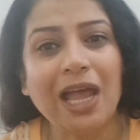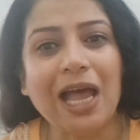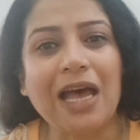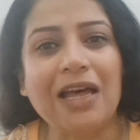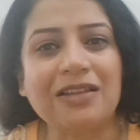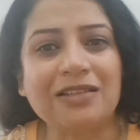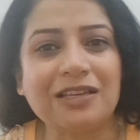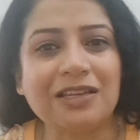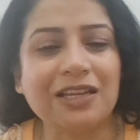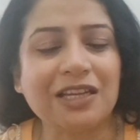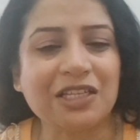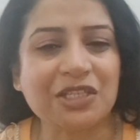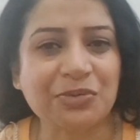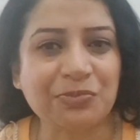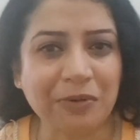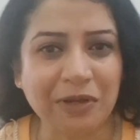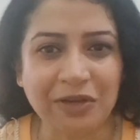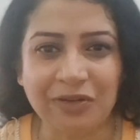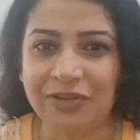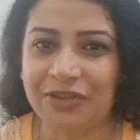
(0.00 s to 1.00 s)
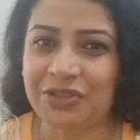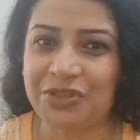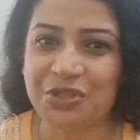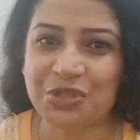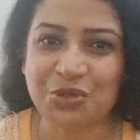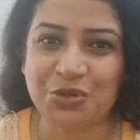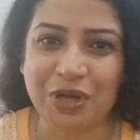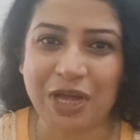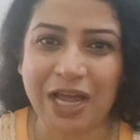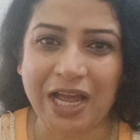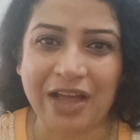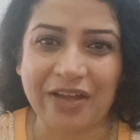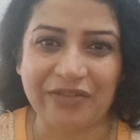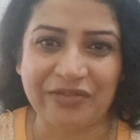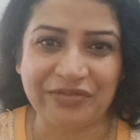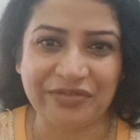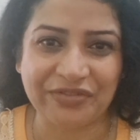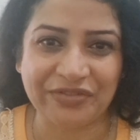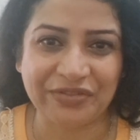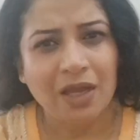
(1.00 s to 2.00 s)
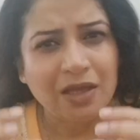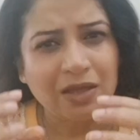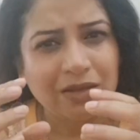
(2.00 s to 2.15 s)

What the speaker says: as an experience to have,